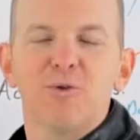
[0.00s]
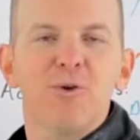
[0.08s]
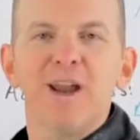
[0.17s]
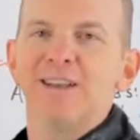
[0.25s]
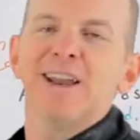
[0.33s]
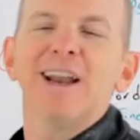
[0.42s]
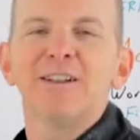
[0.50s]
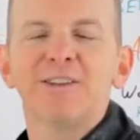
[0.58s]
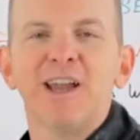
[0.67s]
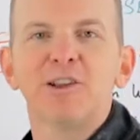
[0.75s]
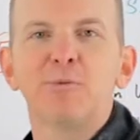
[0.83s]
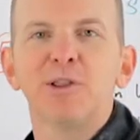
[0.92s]
great title
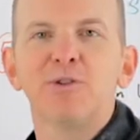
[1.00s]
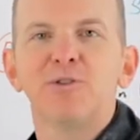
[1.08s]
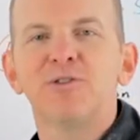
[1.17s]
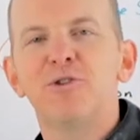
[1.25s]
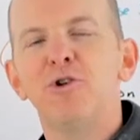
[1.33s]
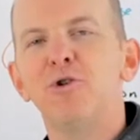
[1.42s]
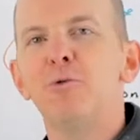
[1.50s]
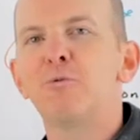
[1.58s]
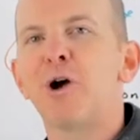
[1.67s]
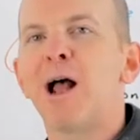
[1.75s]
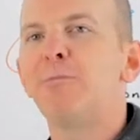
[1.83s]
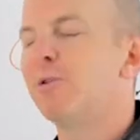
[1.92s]
tags, but there's two
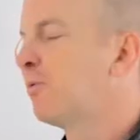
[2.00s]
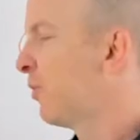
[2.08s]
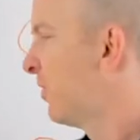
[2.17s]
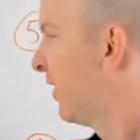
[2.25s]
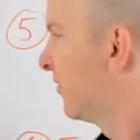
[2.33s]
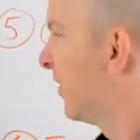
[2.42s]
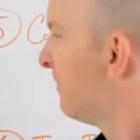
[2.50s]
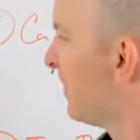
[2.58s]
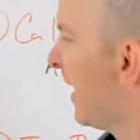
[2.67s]
problems with this.